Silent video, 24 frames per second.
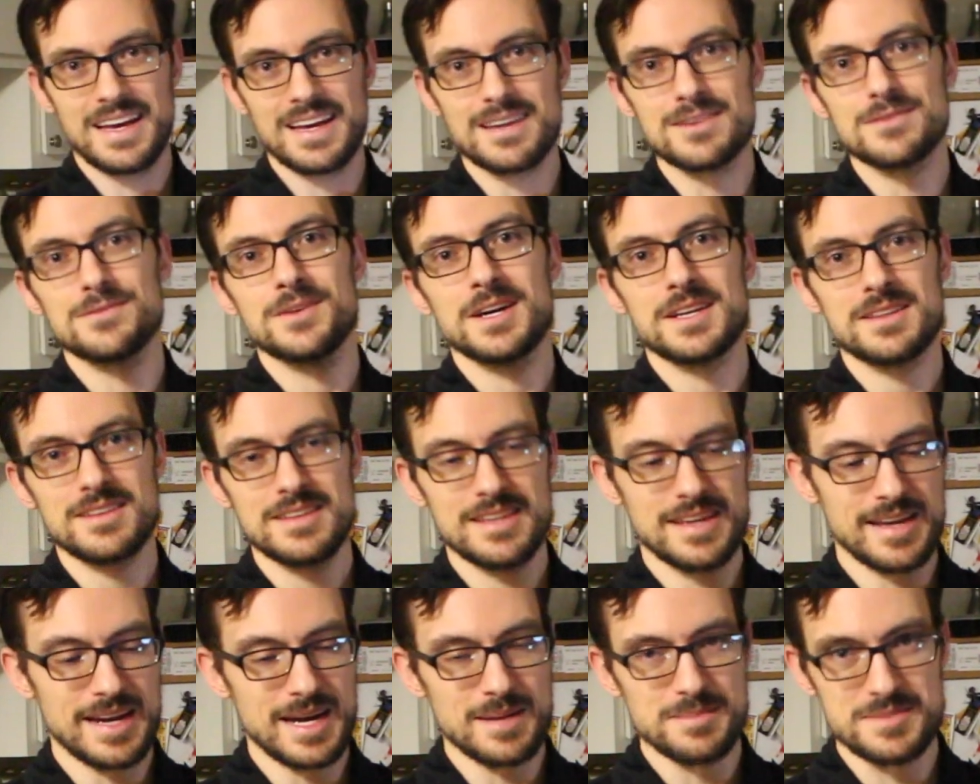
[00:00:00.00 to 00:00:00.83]
And
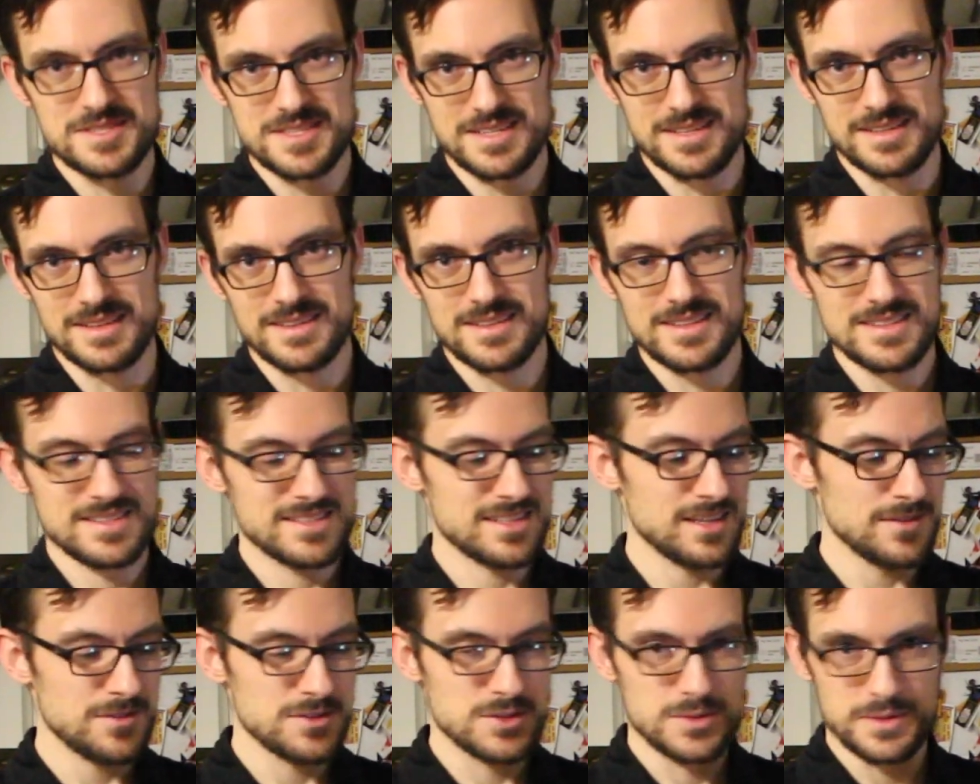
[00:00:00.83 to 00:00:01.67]
finally, absinthe. This
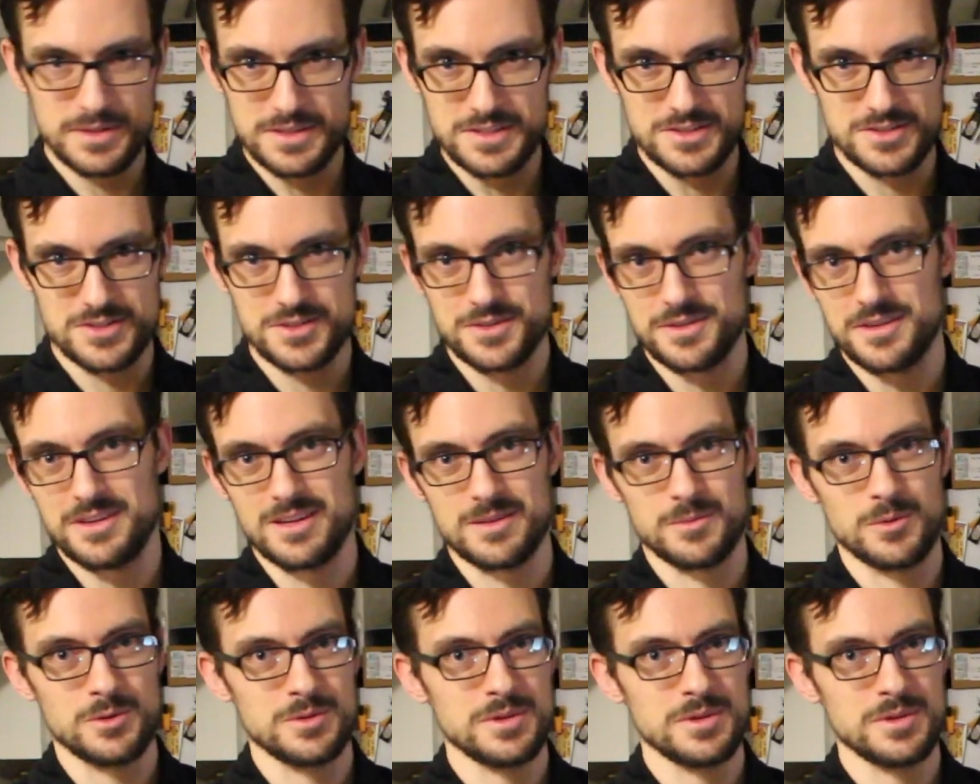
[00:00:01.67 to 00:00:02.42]
stuff is really strong.